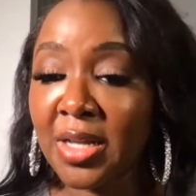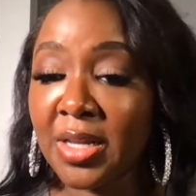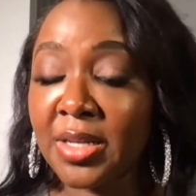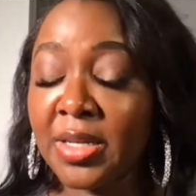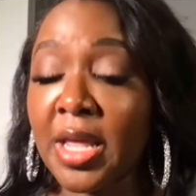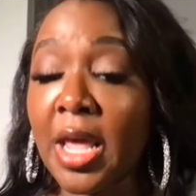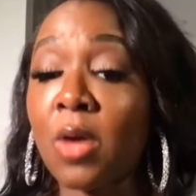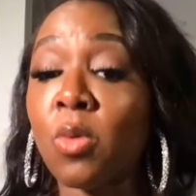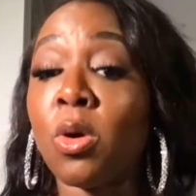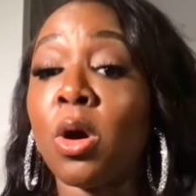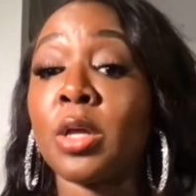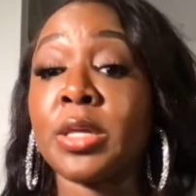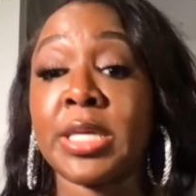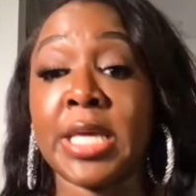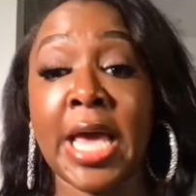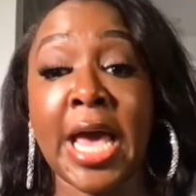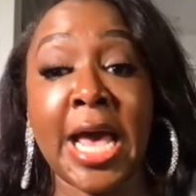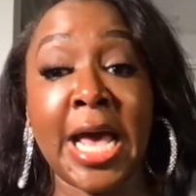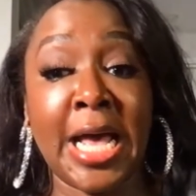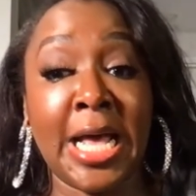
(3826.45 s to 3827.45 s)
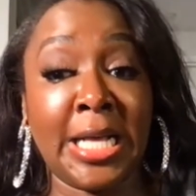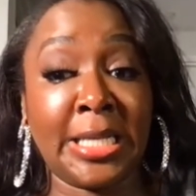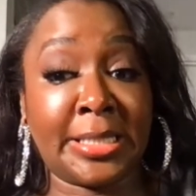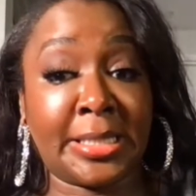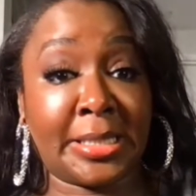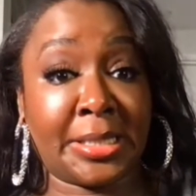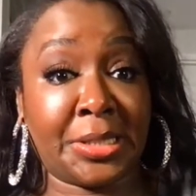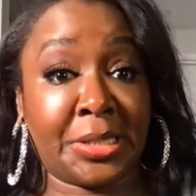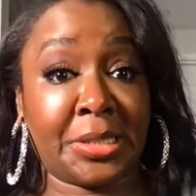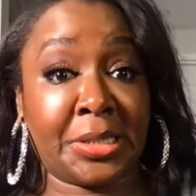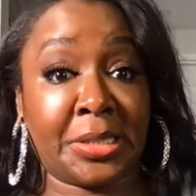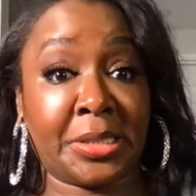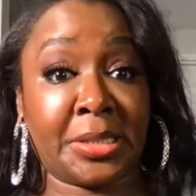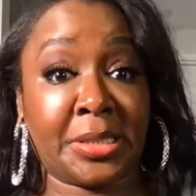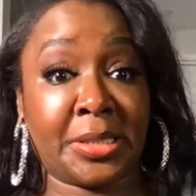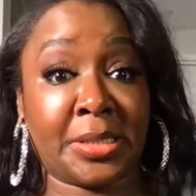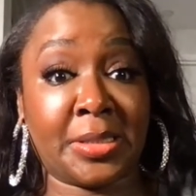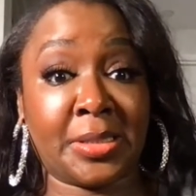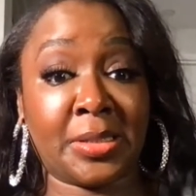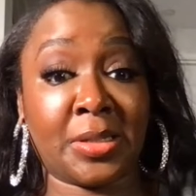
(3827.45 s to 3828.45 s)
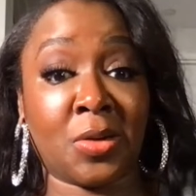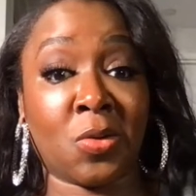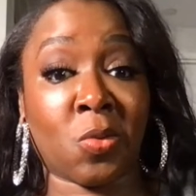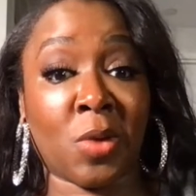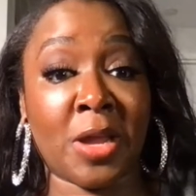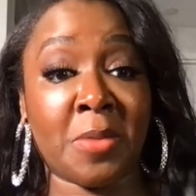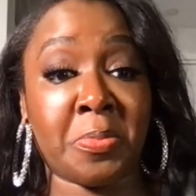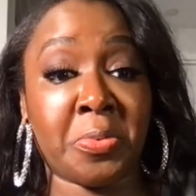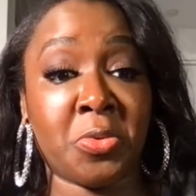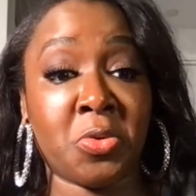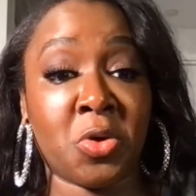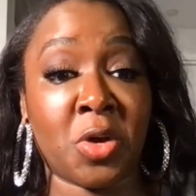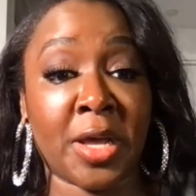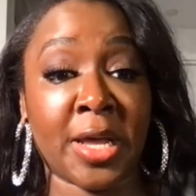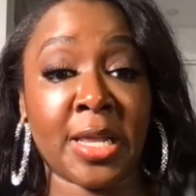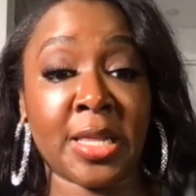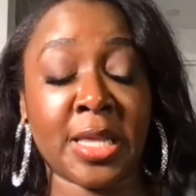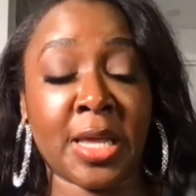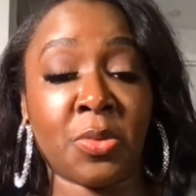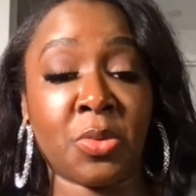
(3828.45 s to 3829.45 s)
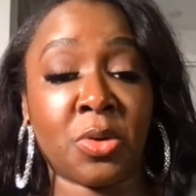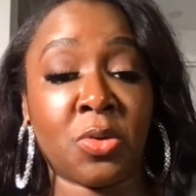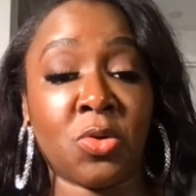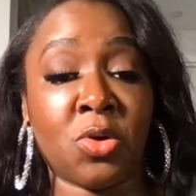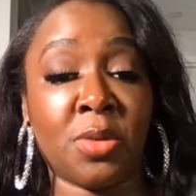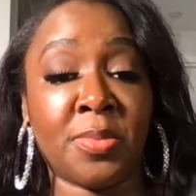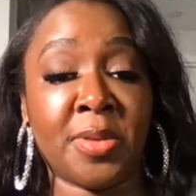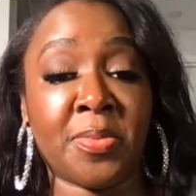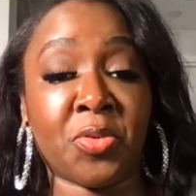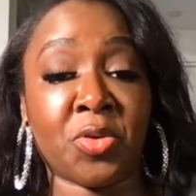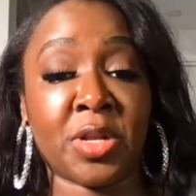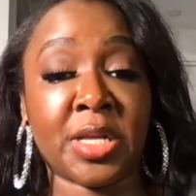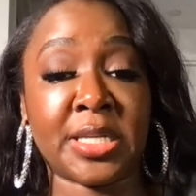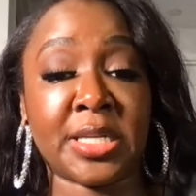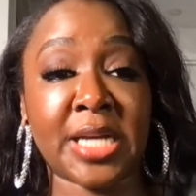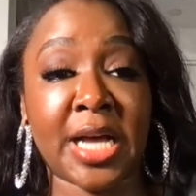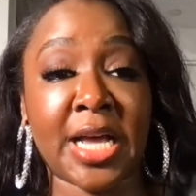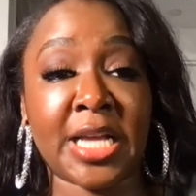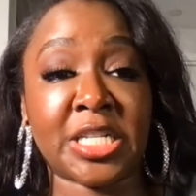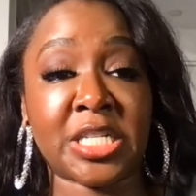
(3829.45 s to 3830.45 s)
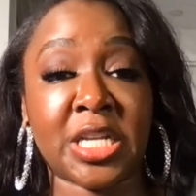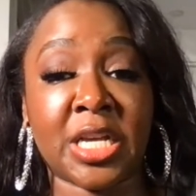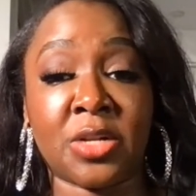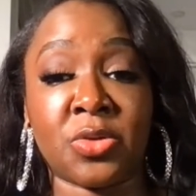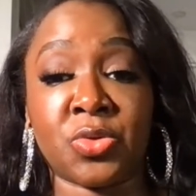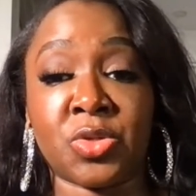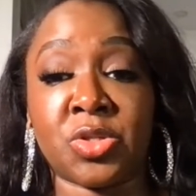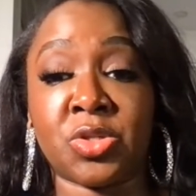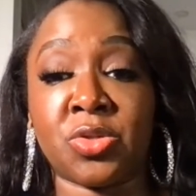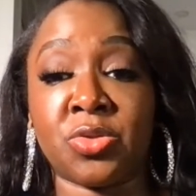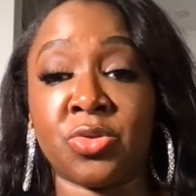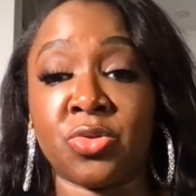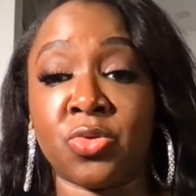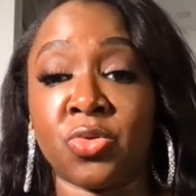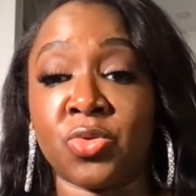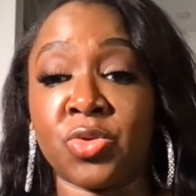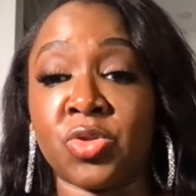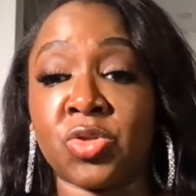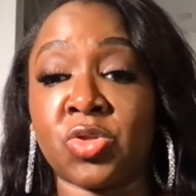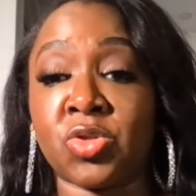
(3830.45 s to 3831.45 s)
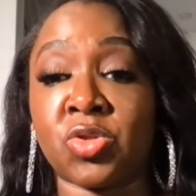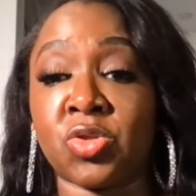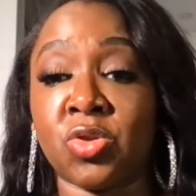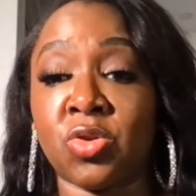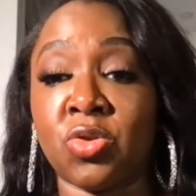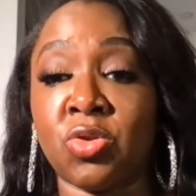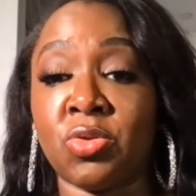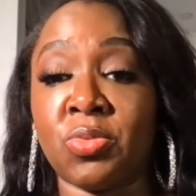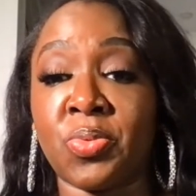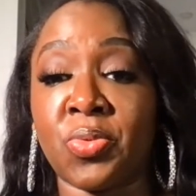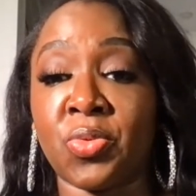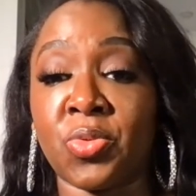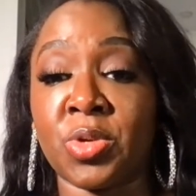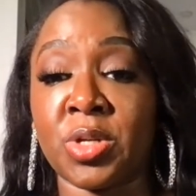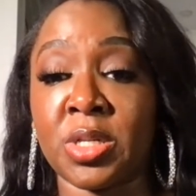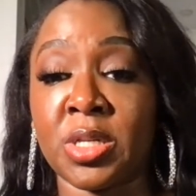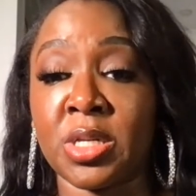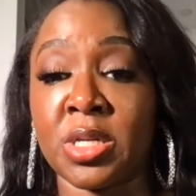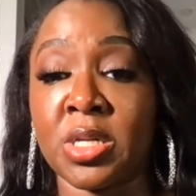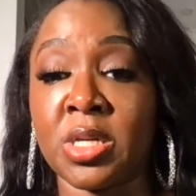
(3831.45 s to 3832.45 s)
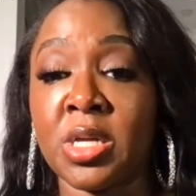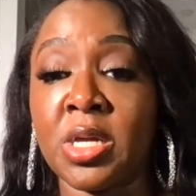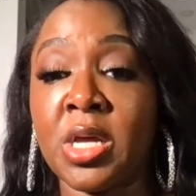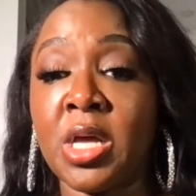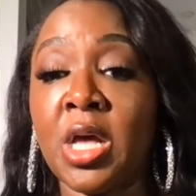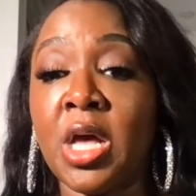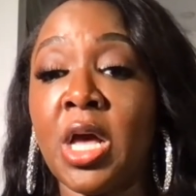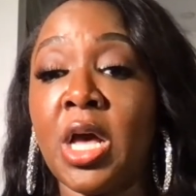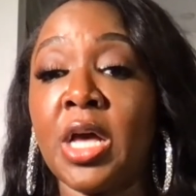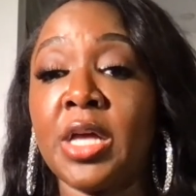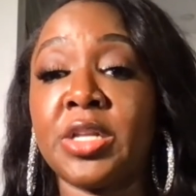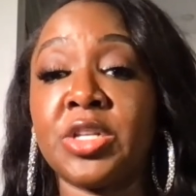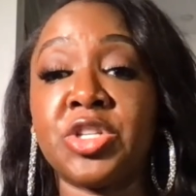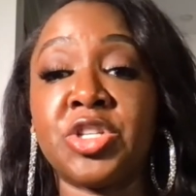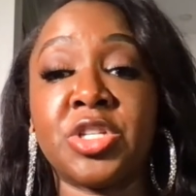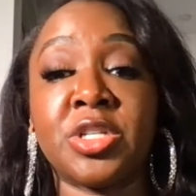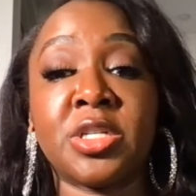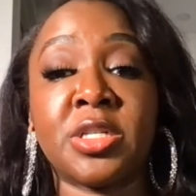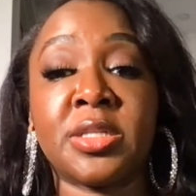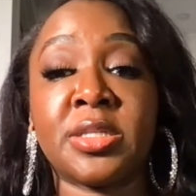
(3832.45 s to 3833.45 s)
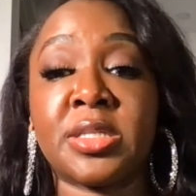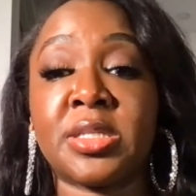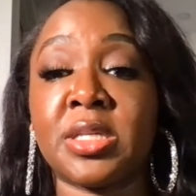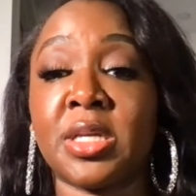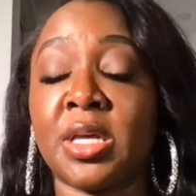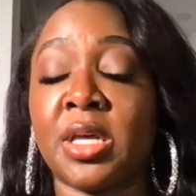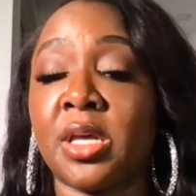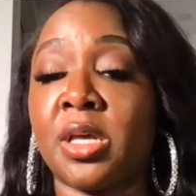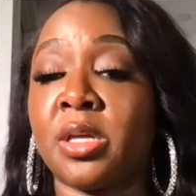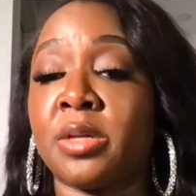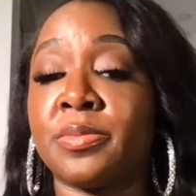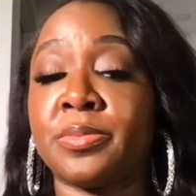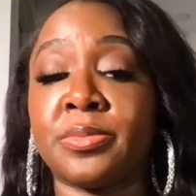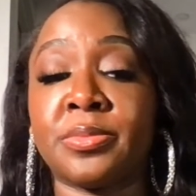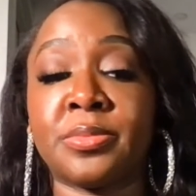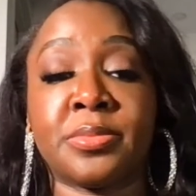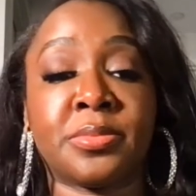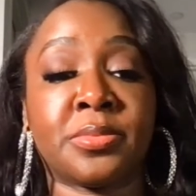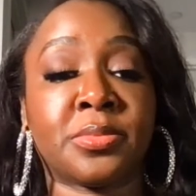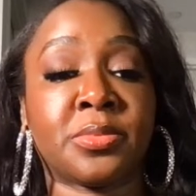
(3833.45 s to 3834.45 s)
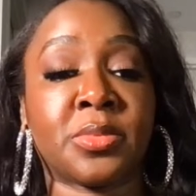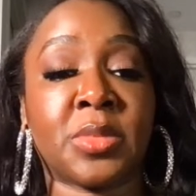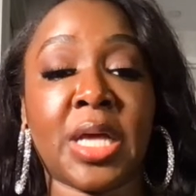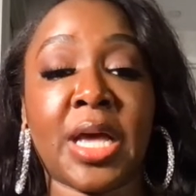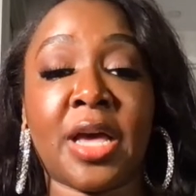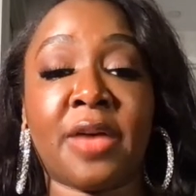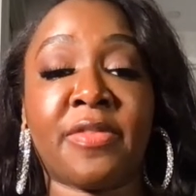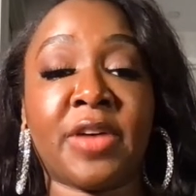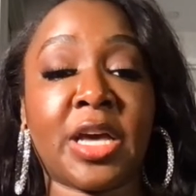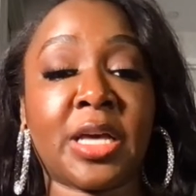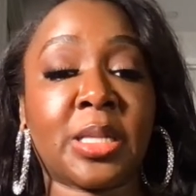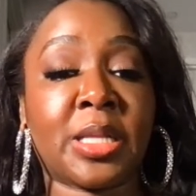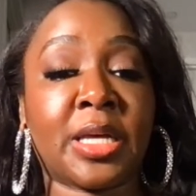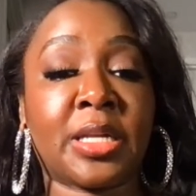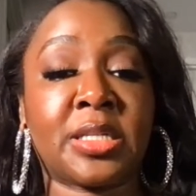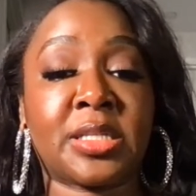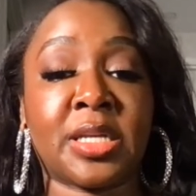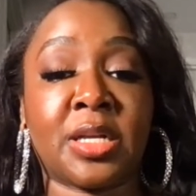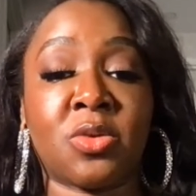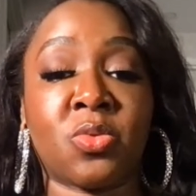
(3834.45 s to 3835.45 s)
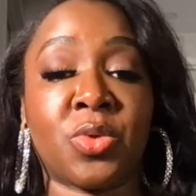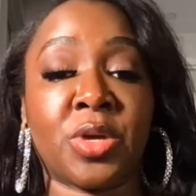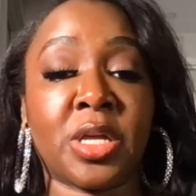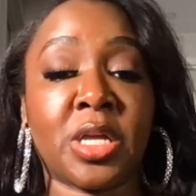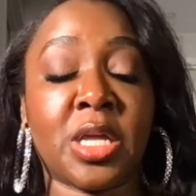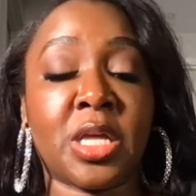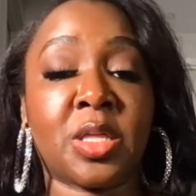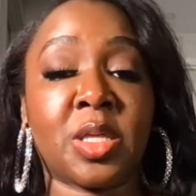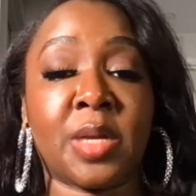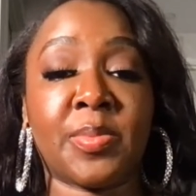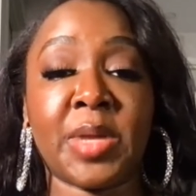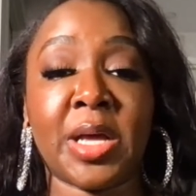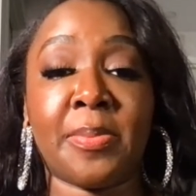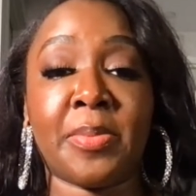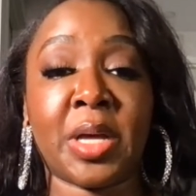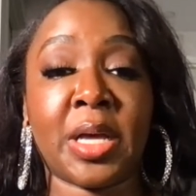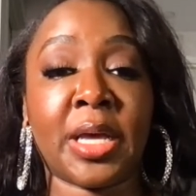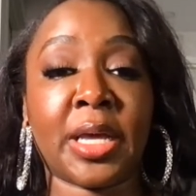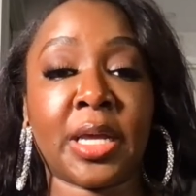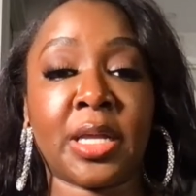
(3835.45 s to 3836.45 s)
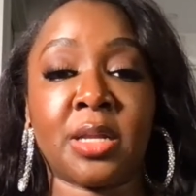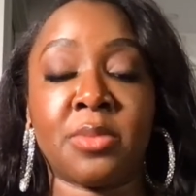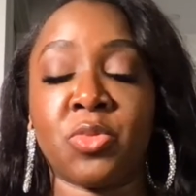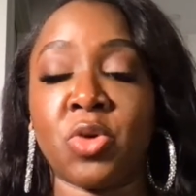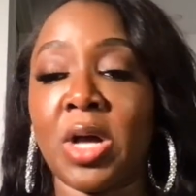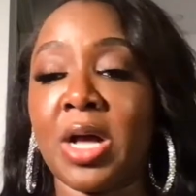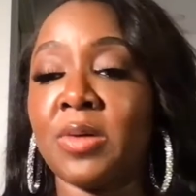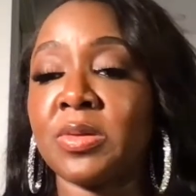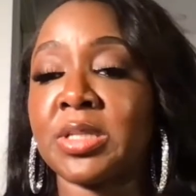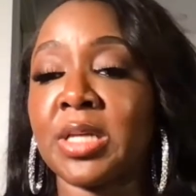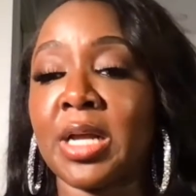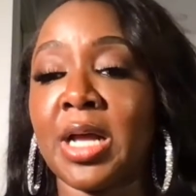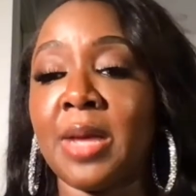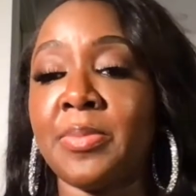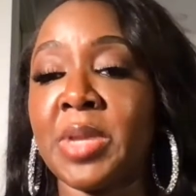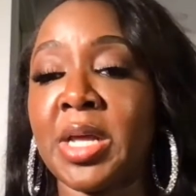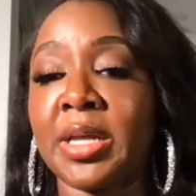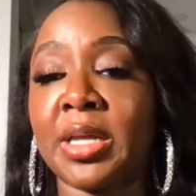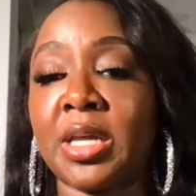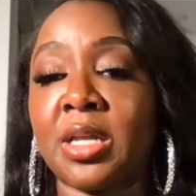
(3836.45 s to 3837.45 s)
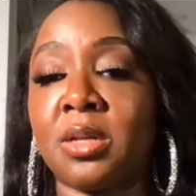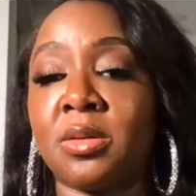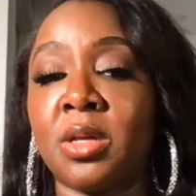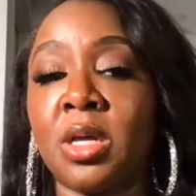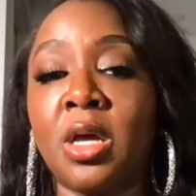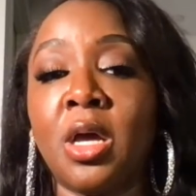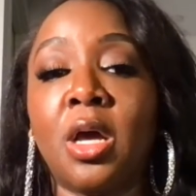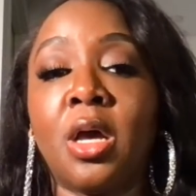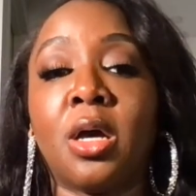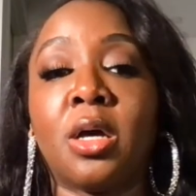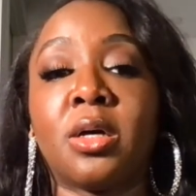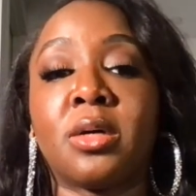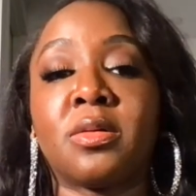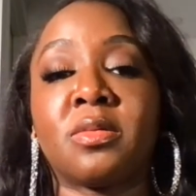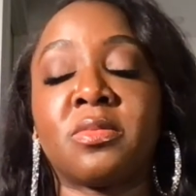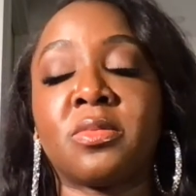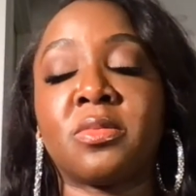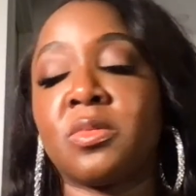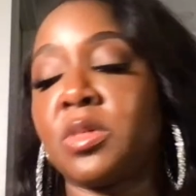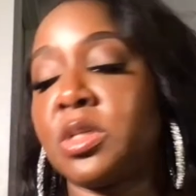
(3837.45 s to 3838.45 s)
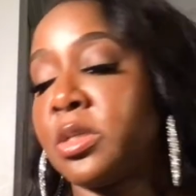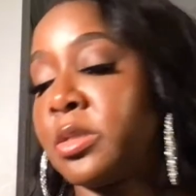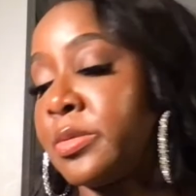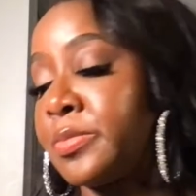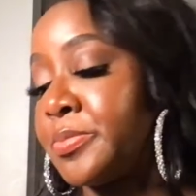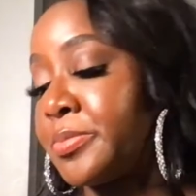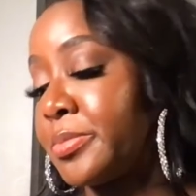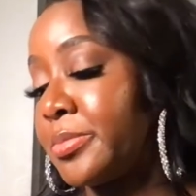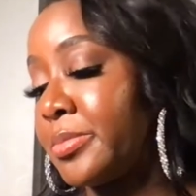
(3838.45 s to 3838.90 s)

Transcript: They yes. Great point. They would all be pretty as eyeshadows too. So pretty. Jen said, I have highlighters. I don't wear either. I'm not buying anymore. I was like, I'm not getting. Well,